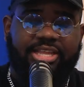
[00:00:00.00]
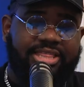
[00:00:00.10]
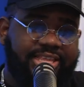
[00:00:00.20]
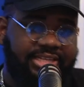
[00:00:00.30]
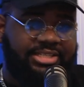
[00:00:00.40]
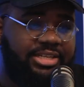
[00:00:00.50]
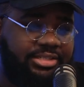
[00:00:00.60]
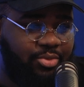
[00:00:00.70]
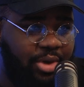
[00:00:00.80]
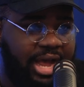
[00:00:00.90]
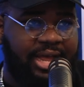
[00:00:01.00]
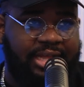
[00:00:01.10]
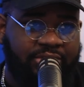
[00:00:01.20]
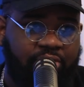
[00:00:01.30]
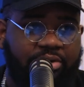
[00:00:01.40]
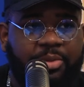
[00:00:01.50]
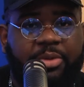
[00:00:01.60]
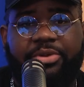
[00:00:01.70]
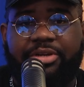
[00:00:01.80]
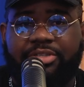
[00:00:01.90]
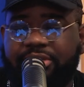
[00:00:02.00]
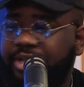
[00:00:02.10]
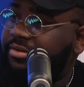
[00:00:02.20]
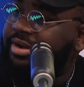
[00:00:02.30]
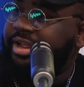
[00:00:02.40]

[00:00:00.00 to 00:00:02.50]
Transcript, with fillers: This is why I talk about Behringer a lot,